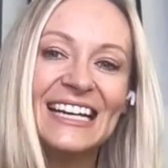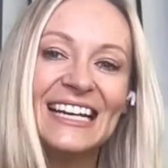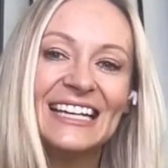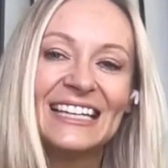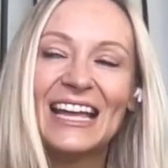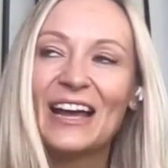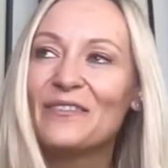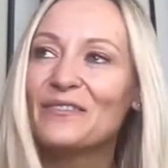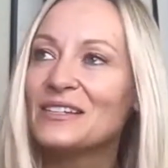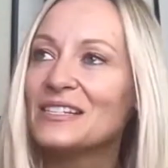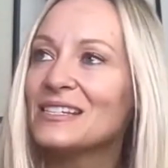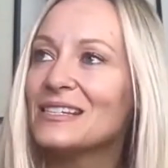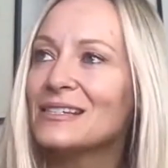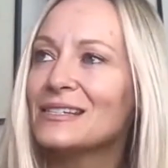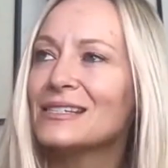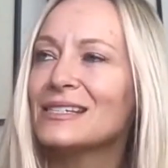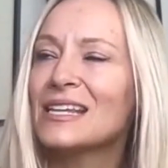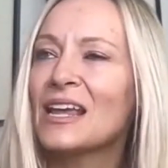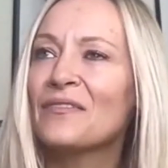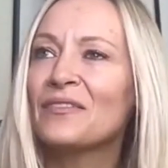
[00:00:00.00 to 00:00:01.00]
That was
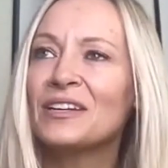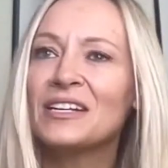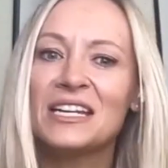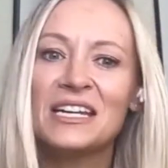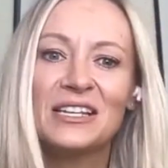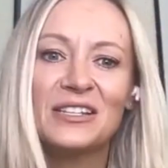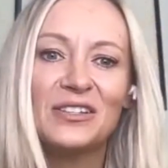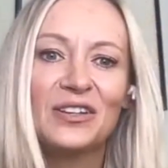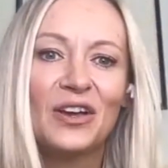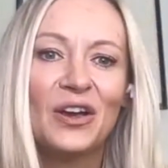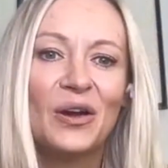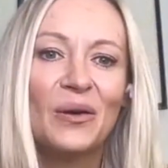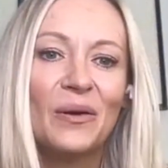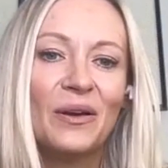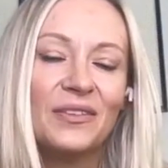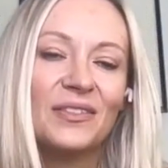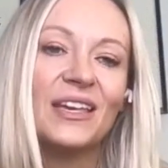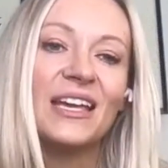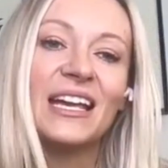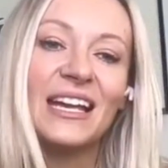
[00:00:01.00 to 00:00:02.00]
7 years ago, I
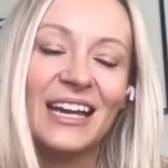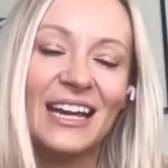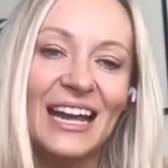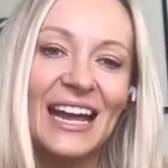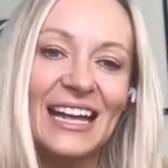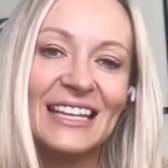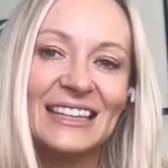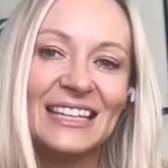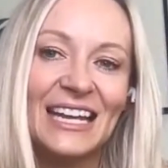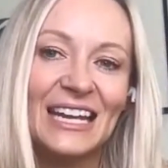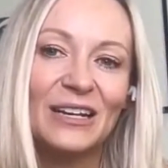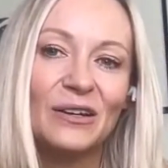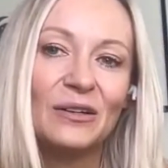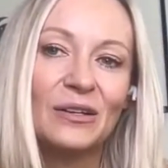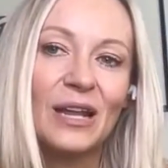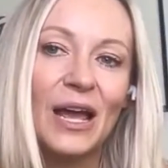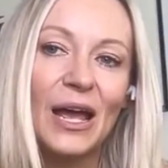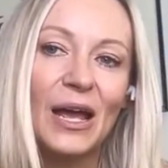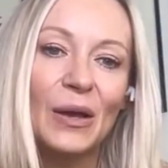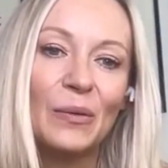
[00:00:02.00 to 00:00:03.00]
think. And then
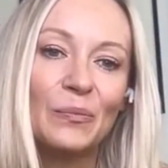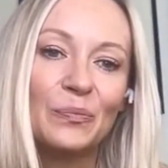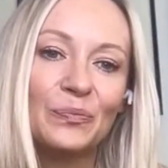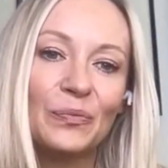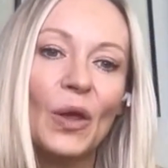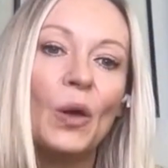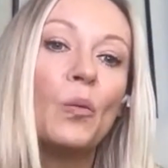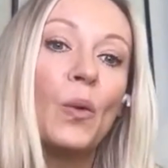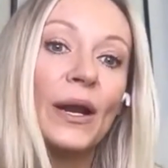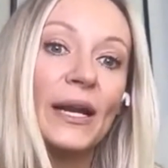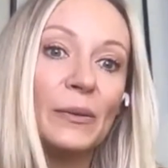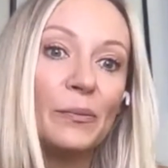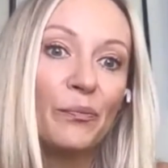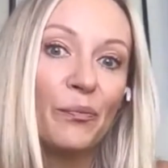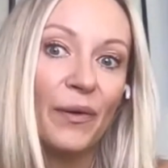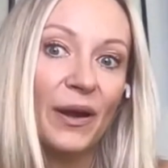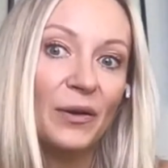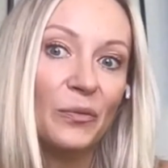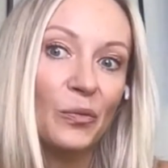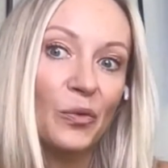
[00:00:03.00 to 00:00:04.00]
one in
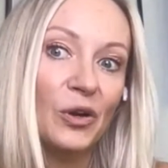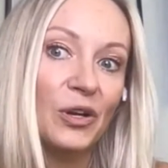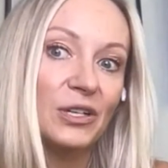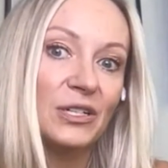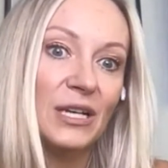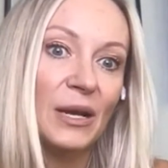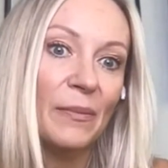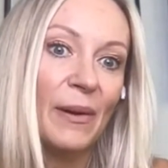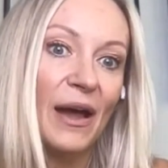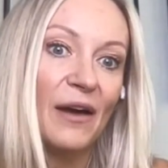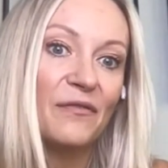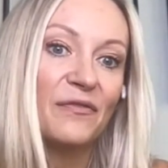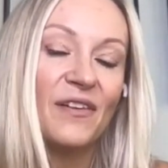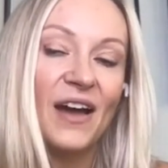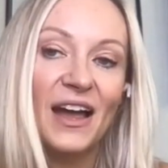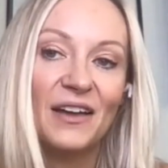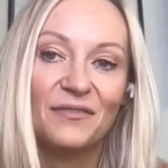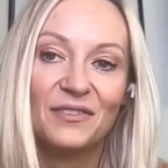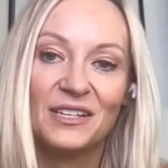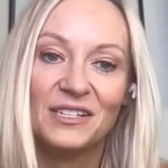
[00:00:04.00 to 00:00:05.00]
Brentwood about
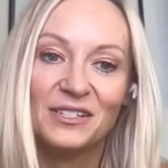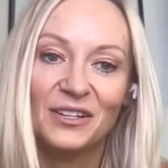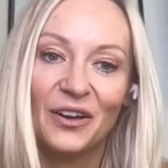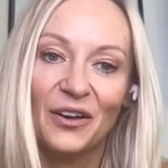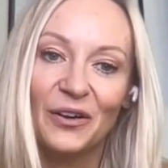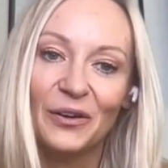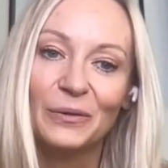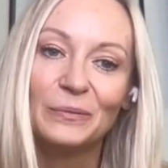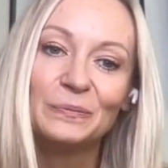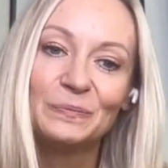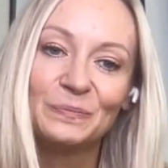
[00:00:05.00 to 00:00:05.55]
5 years ago.